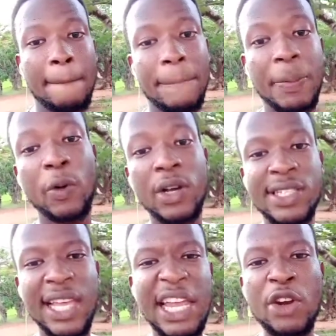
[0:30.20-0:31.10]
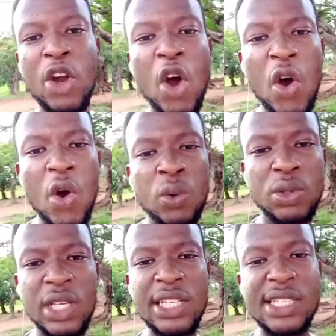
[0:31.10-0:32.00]
people were saying, no,
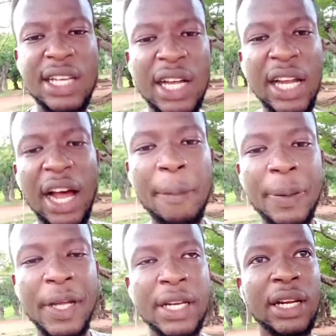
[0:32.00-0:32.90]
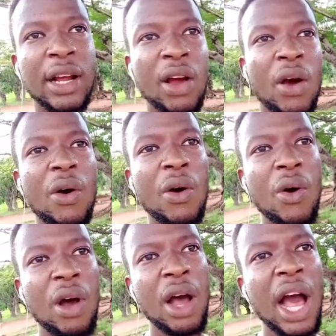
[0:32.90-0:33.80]
this can't happen.
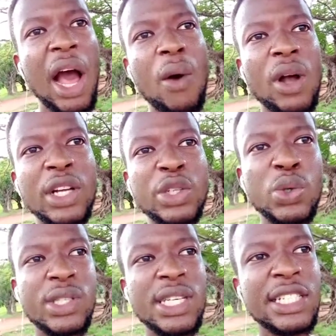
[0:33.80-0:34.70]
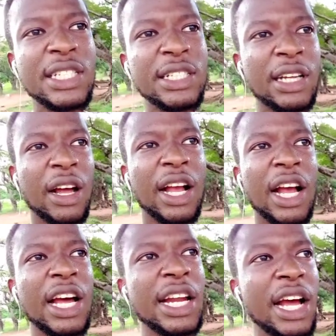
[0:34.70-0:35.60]
How can you sit in
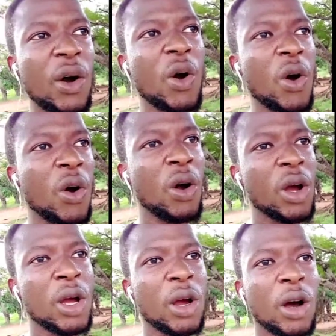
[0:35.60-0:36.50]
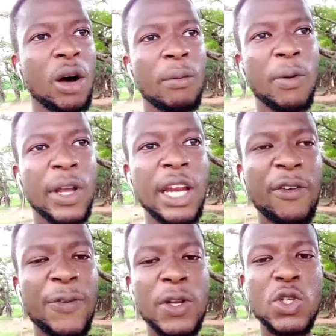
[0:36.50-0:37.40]
Ghana or
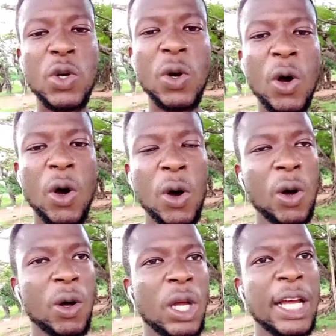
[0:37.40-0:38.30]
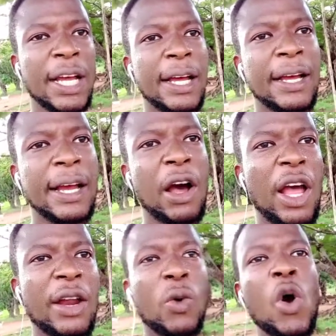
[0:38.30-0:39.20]
Burkina Faso
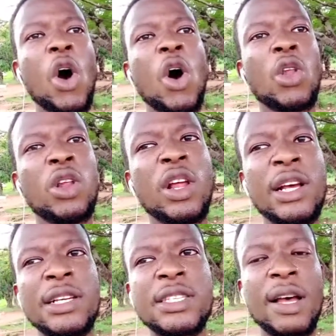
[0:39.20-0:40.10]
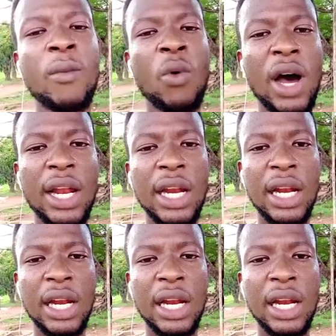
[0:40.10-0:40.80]
and call someone